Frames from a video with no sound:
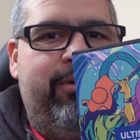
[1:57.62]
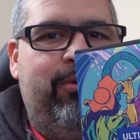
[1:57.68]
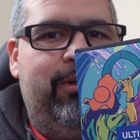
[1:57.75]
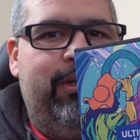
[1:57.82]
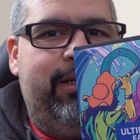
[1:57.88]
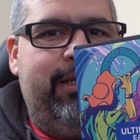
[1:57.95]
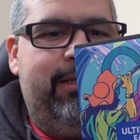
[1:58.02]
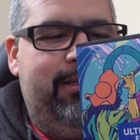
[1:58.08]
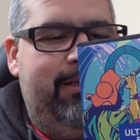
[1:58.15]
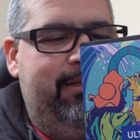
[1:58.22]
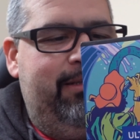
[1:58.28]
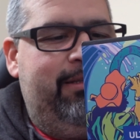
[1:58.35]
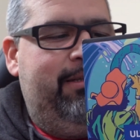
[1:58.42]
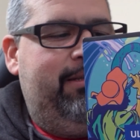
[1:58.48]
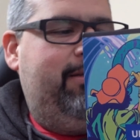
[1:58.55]
cool looking.
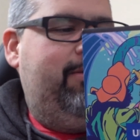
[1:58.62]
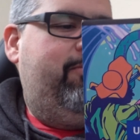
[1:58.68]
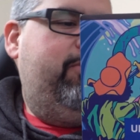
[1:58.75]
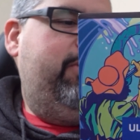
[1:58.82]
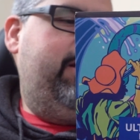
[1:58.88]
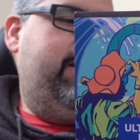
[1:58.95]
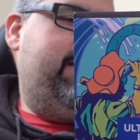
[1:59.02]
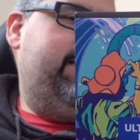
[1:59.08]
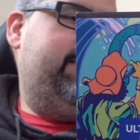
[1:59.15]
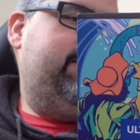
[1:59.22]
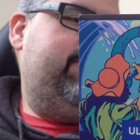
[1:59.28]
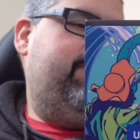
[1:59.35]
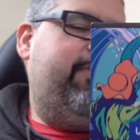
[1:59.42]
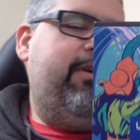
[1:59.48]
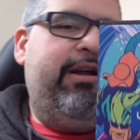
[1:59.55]
Really
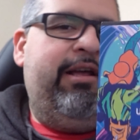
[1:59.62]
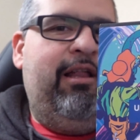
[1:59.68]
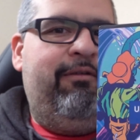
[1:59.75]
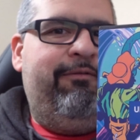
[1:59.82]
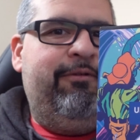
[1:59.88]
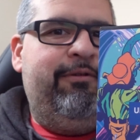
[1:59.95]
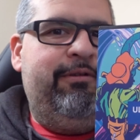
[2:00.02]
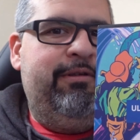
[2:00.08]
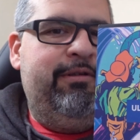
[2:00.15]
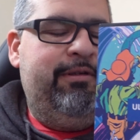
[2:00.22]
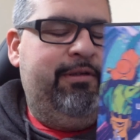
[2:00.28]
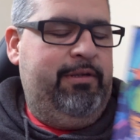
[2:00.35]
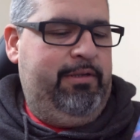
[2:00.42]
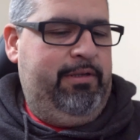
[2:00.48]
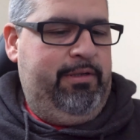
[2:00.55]
nice, very colorful.
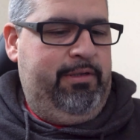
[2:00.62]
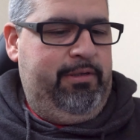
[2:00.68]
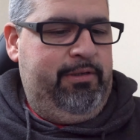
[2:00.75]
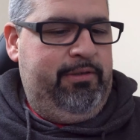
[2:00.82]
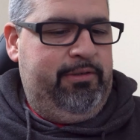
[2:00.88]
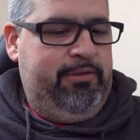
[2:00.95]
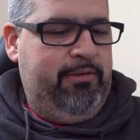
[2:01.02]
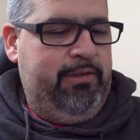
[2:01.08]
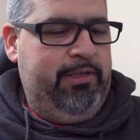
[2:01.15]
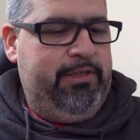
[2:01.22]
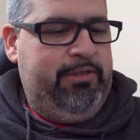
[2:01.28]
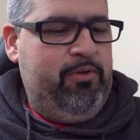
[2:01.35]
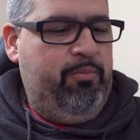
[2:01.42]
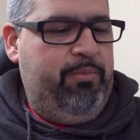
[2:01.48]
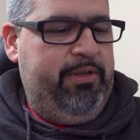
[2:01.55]
So
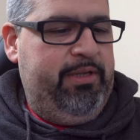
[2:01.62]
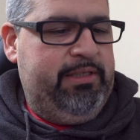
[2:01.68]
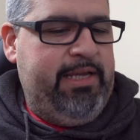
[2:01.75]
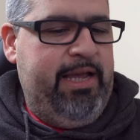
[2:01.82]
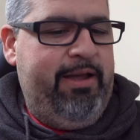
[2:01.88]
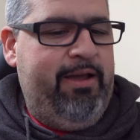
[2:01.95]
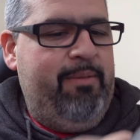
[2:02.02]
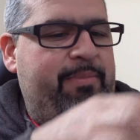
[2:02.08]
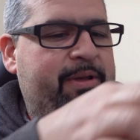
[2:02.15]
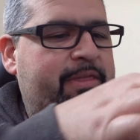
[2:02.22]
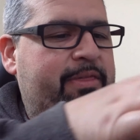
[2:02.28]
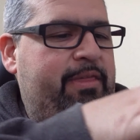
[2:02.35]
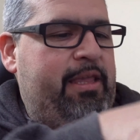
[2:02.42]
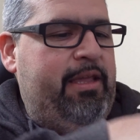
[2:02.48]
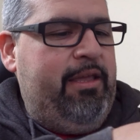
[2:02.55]
let's open this guy up. I
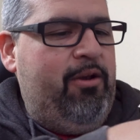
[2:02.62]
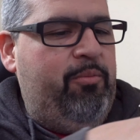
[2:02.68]
think